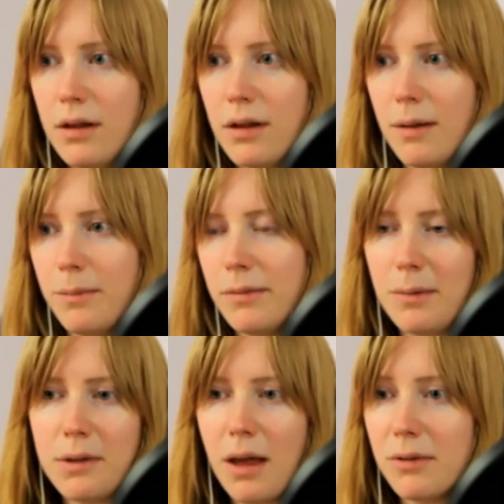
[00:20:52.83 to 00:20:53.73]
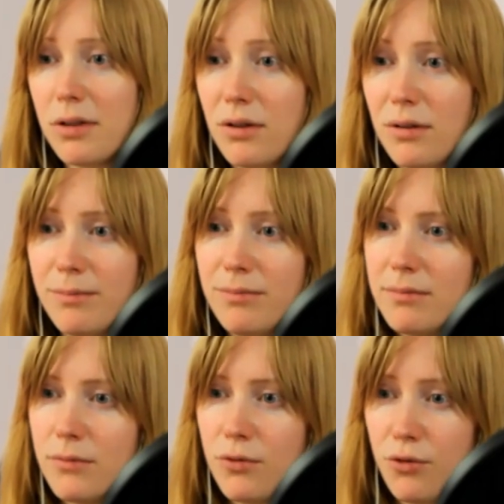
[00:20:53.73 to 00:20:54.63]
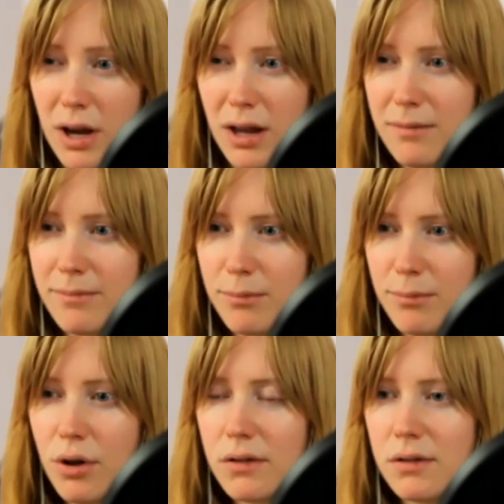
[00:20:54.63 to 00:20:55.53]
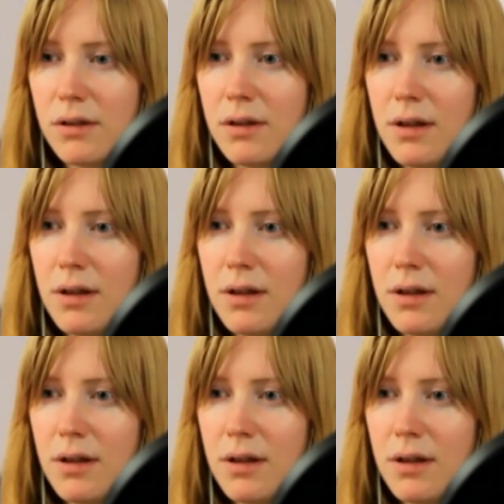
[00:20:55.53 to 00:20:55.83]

Uh, sometimes they're free books,